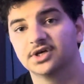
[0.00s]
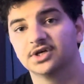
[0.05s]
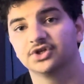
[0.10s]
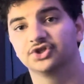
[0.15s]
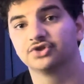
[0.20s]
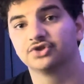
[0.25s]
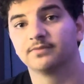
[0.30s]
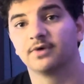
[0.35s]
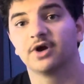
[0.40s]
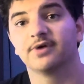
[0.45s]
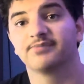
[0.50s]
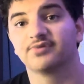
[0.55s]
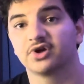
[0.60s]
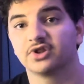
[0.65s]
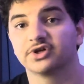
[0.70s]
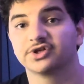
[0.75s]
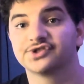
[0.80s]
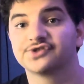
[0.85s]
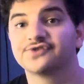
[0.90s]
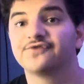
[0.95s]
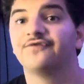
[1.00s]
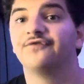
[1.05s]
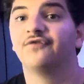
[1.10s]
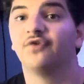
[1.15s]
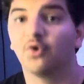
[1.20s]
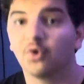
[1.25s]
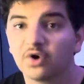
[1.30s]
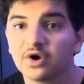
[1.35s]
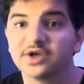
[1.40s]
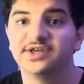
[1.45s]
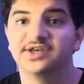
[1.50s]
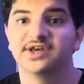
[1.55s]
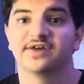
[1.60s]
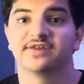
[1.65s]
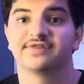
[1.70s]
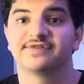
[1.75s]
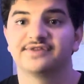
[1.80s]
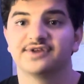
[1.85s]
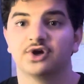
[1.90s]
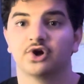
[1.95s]
Super Mario Brothers
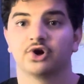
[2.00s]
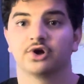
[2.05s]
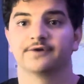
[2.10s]
40th year